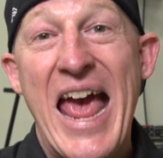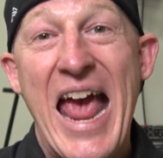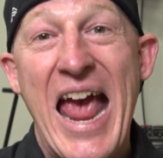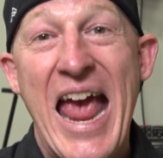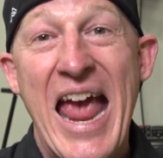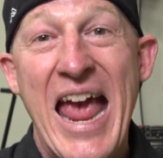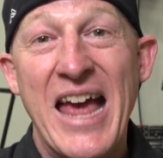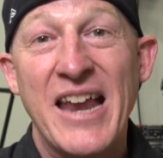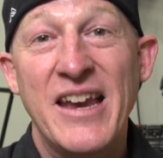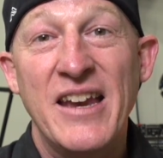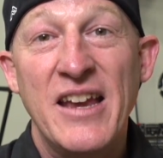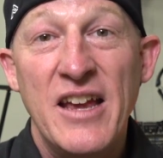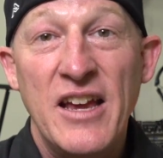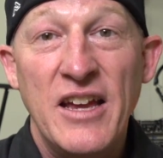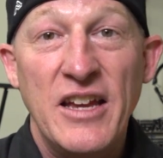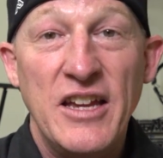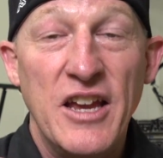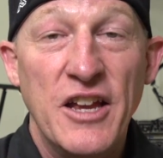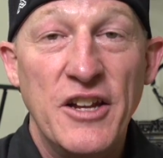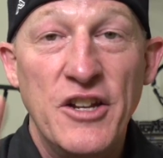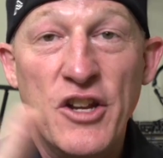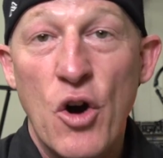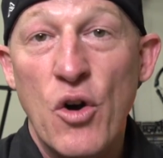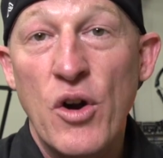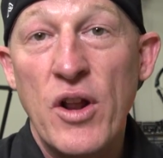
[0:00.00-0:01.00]
And
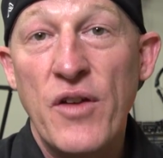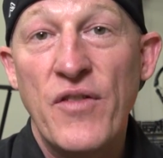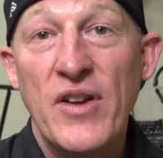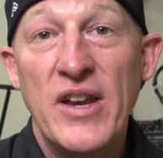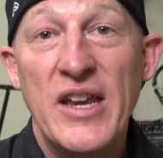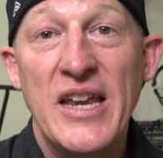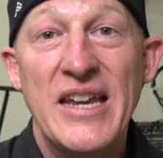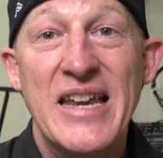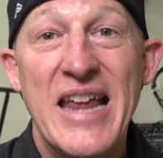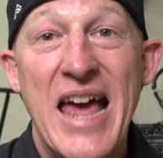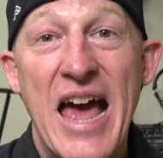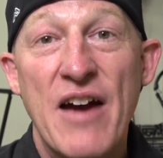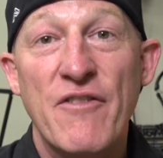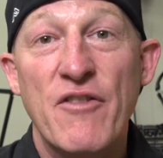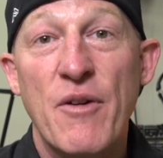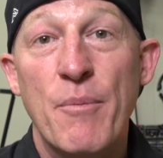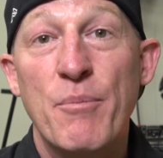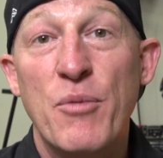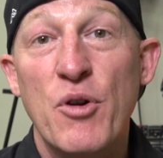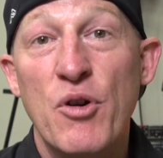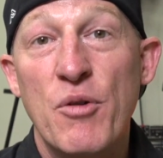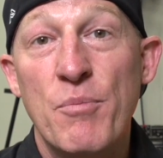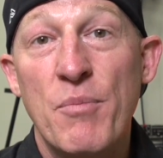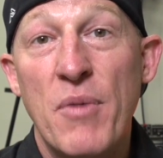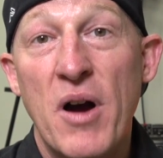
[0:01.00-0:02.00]
you don't even need to have a
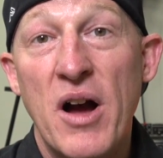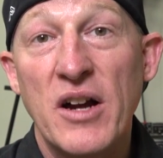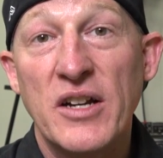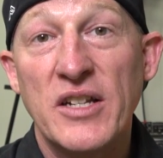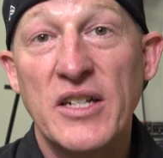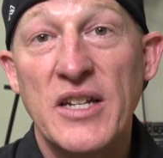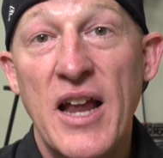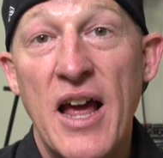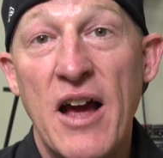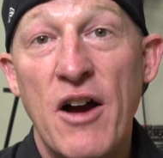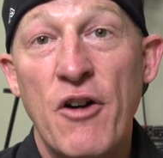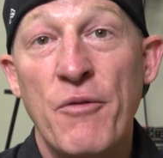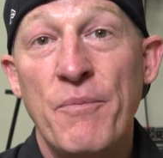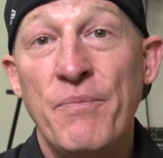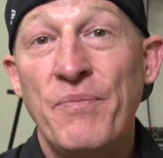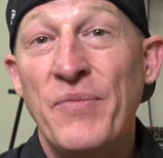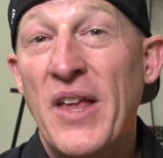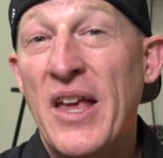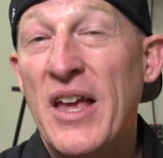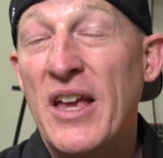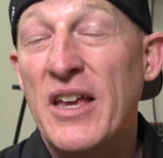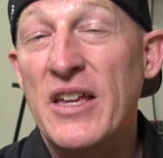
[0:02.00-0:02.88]
boombox now.